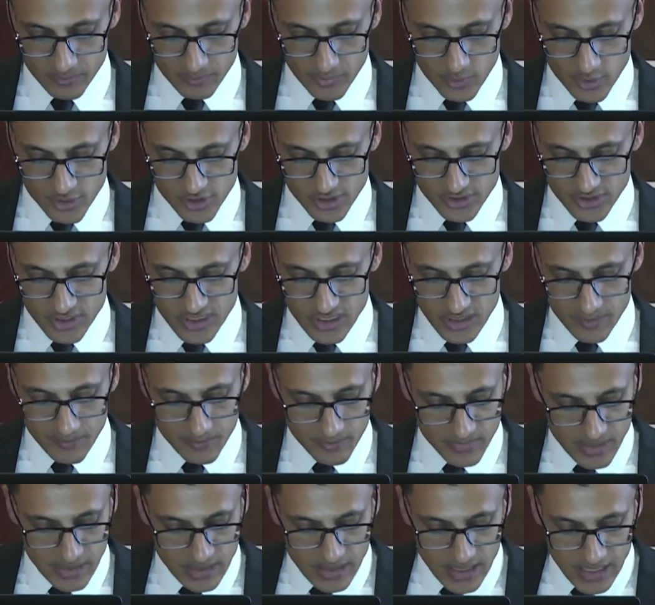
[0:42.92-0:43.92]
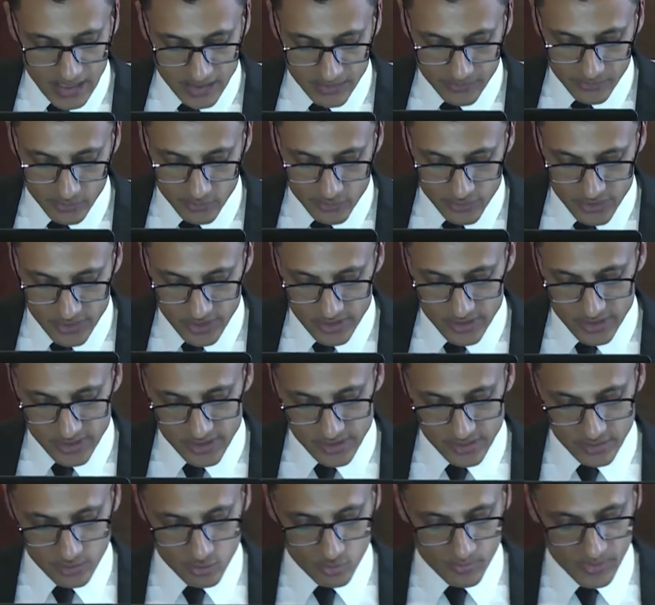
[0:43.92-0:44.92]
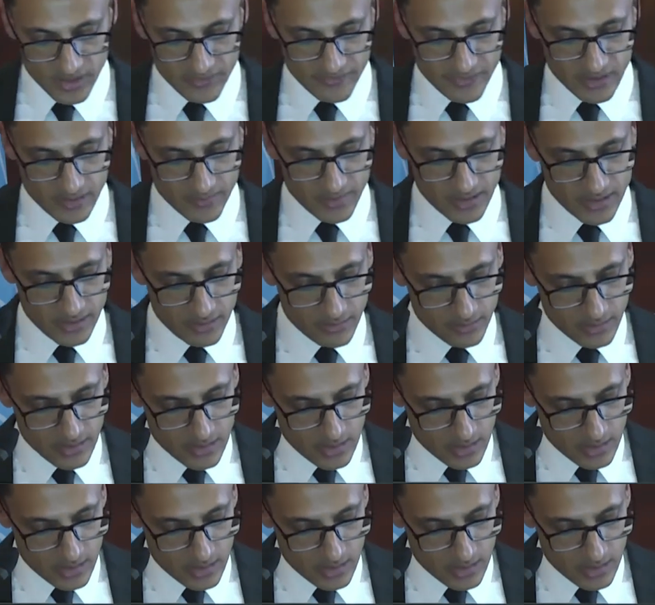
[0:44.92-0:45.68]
project team, and volunteers to my family.